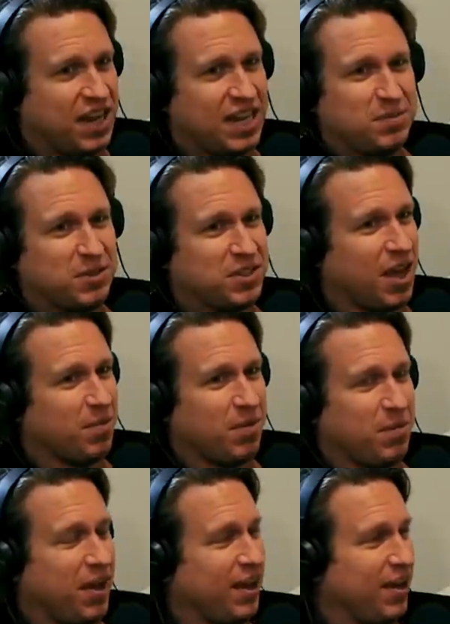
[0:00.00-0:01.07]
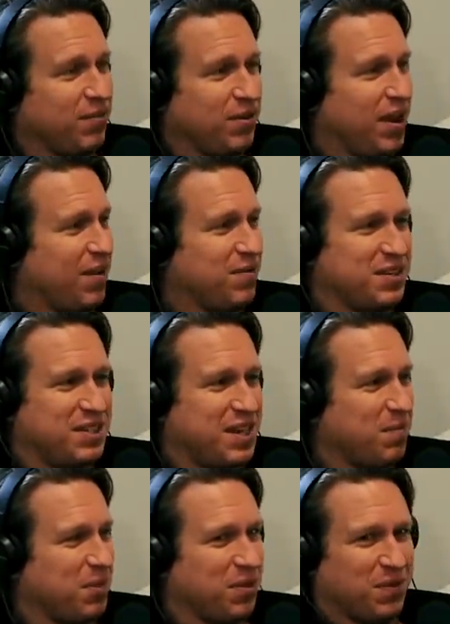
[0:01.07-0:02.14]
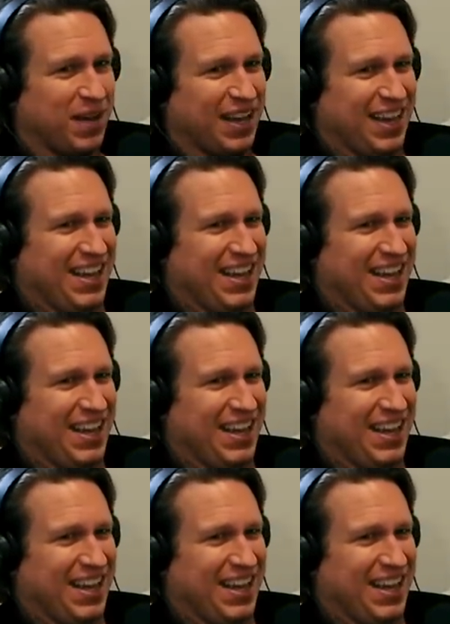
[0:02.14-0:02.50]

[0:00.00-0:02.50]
Jasmine's got my back every and every step of the way.